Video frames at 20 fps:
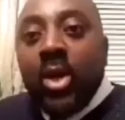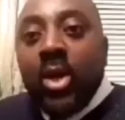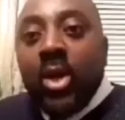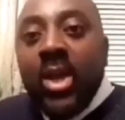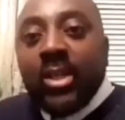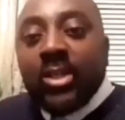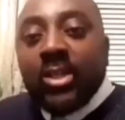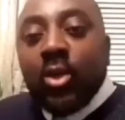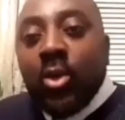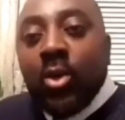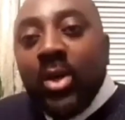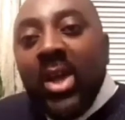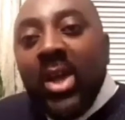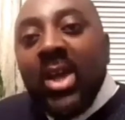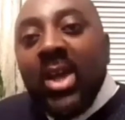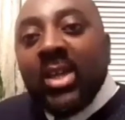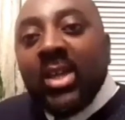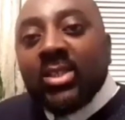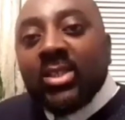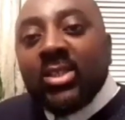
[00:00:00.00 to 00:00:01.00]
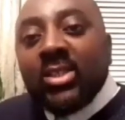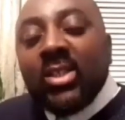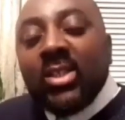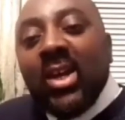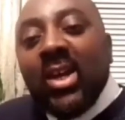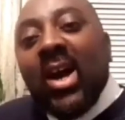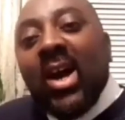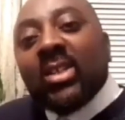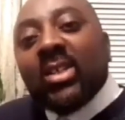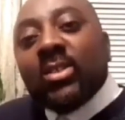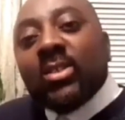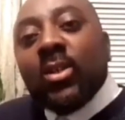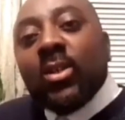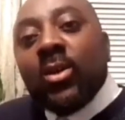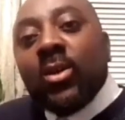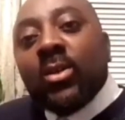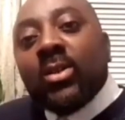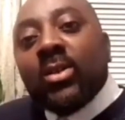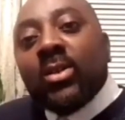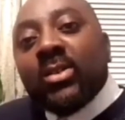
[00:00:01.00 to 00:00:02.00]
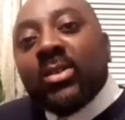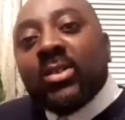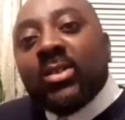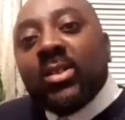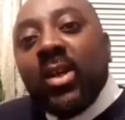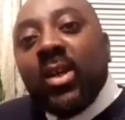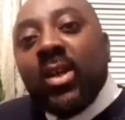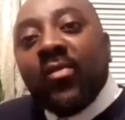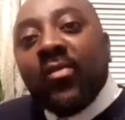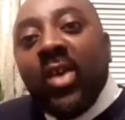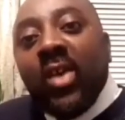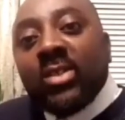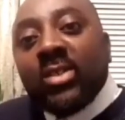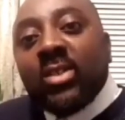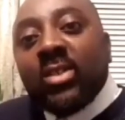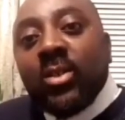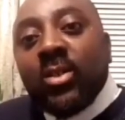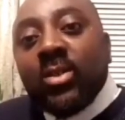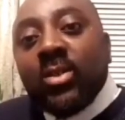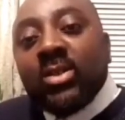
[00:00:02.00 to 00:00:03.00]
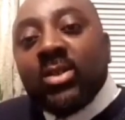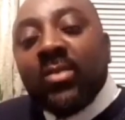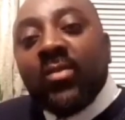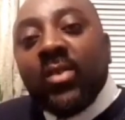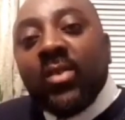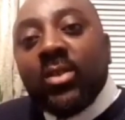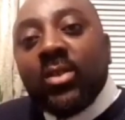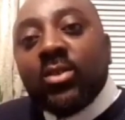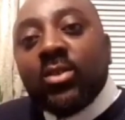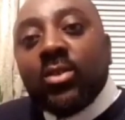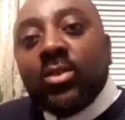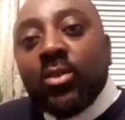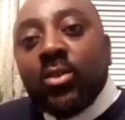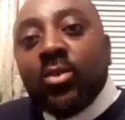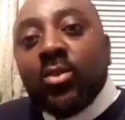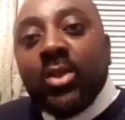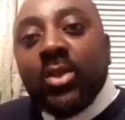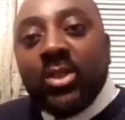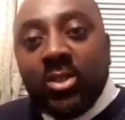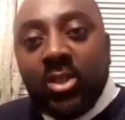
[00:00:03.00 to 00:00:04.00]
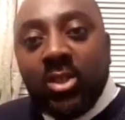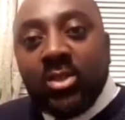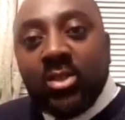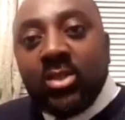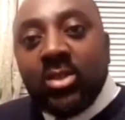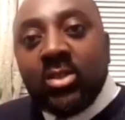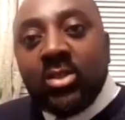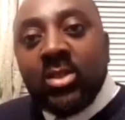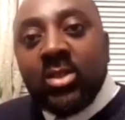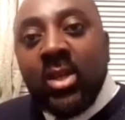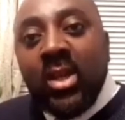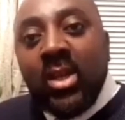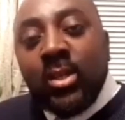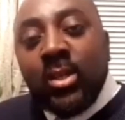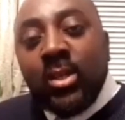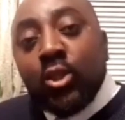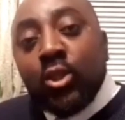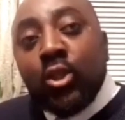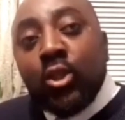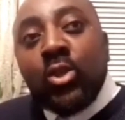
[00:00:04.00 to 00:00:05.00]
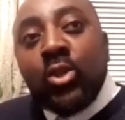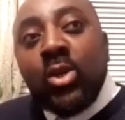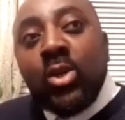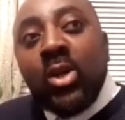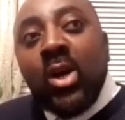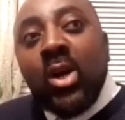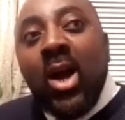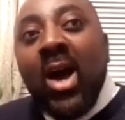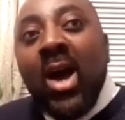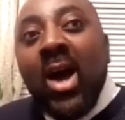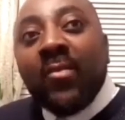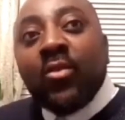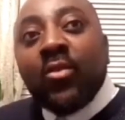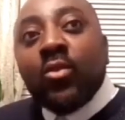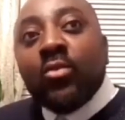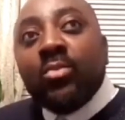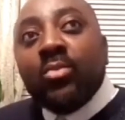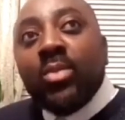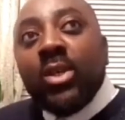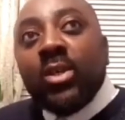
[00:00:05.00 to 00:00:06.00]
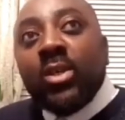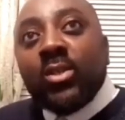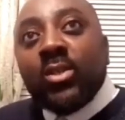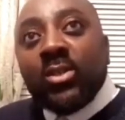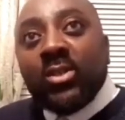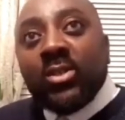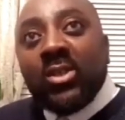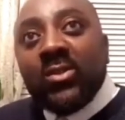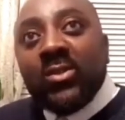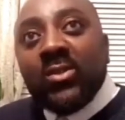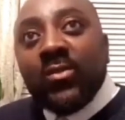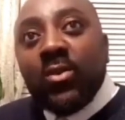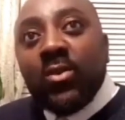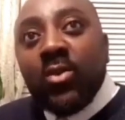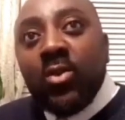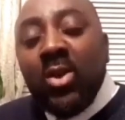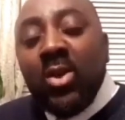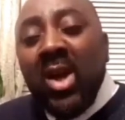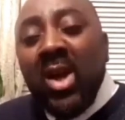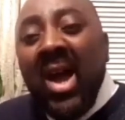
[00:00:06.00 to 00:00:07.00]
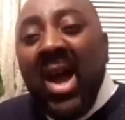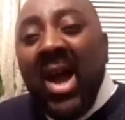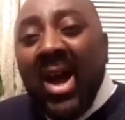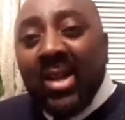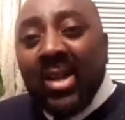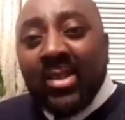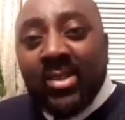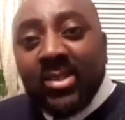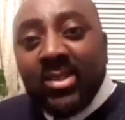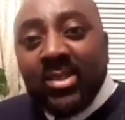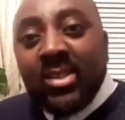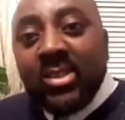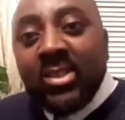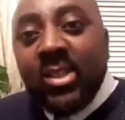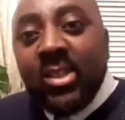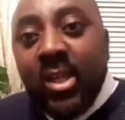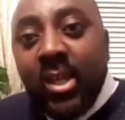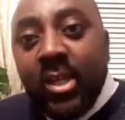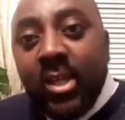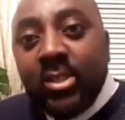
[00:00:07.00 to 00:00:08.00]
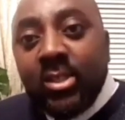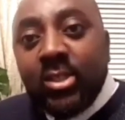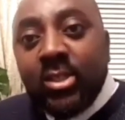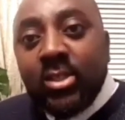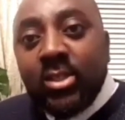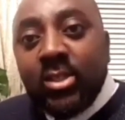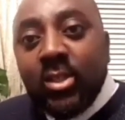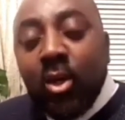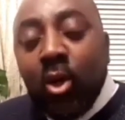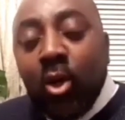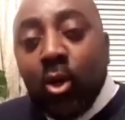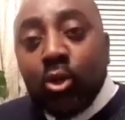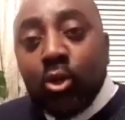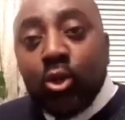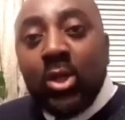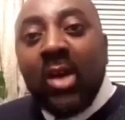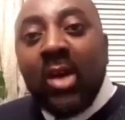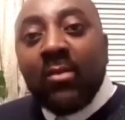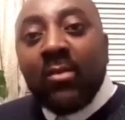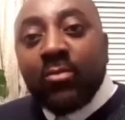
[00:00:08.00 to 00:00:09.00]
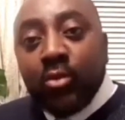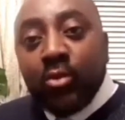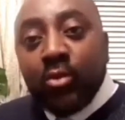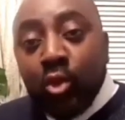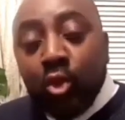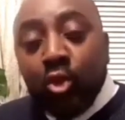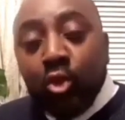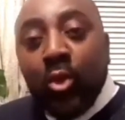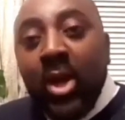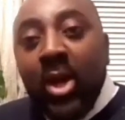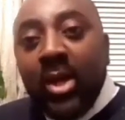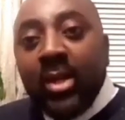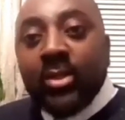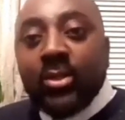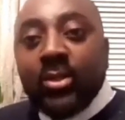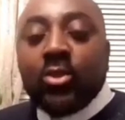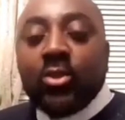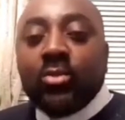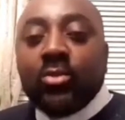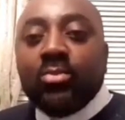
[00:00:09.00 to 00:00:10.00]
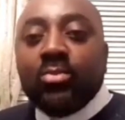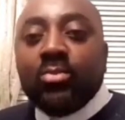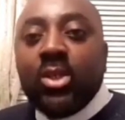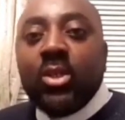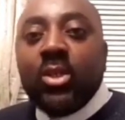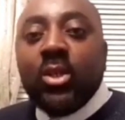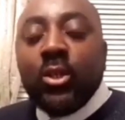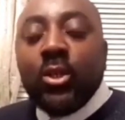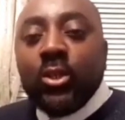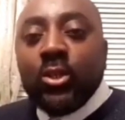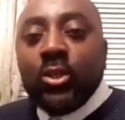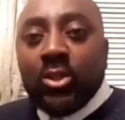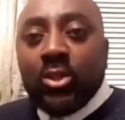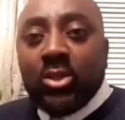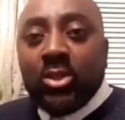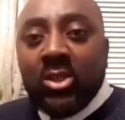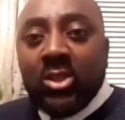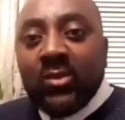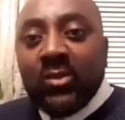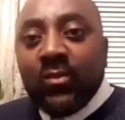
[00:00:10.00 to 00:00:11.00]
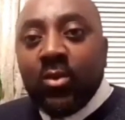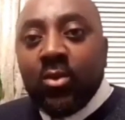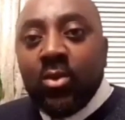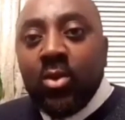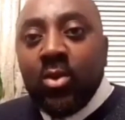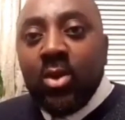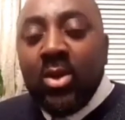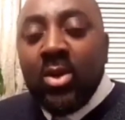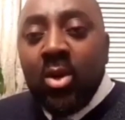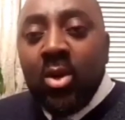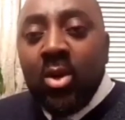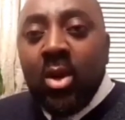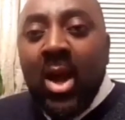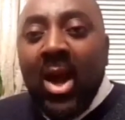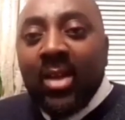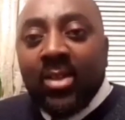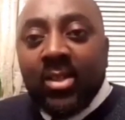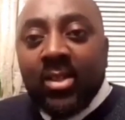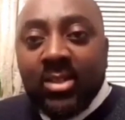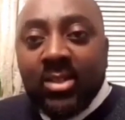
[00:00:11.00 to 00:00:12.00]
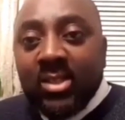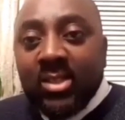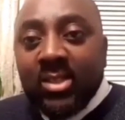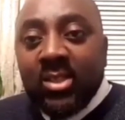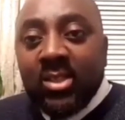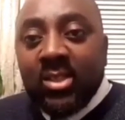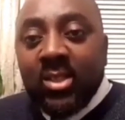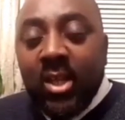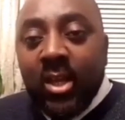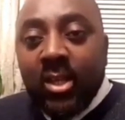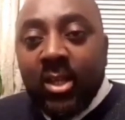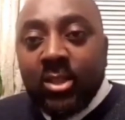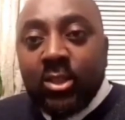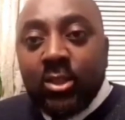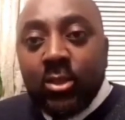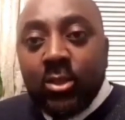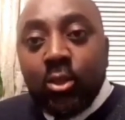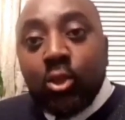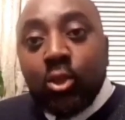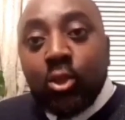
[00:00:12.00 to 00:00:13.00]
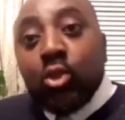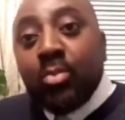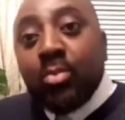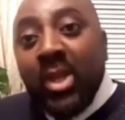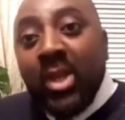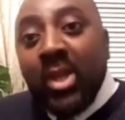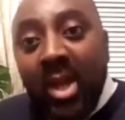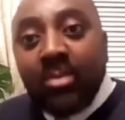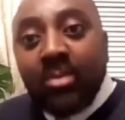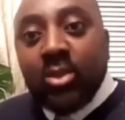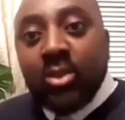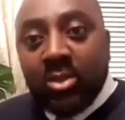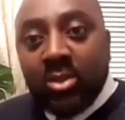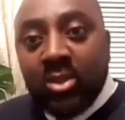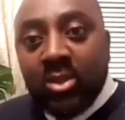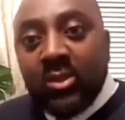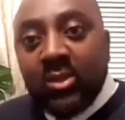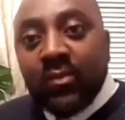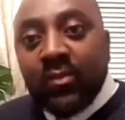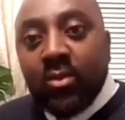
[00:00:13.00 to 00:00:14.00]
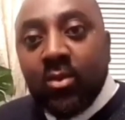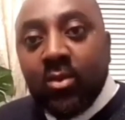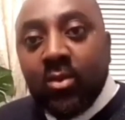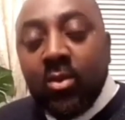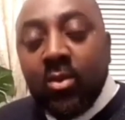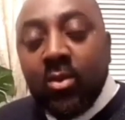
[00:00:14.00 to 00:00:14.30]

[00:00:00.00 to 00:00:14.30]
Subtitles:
age has got a factor or something to do with success? Do you have to be successful at a certain age, or do you have to try to be successful at a certain age to become successful?